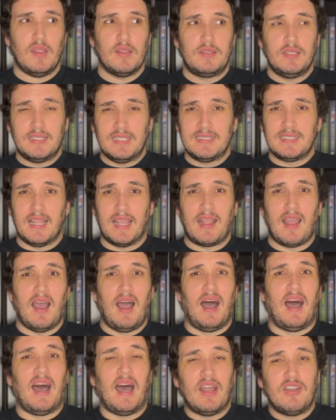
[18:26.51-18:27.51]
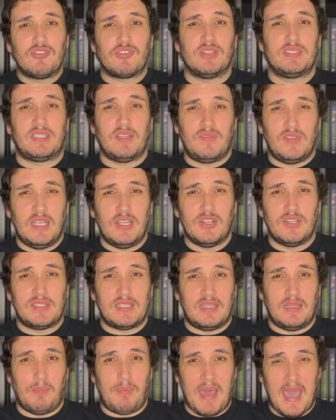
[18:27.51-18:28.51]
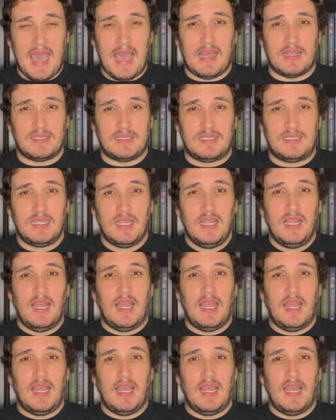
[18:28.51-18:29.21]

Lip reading: So this is like hundreds of years in the past.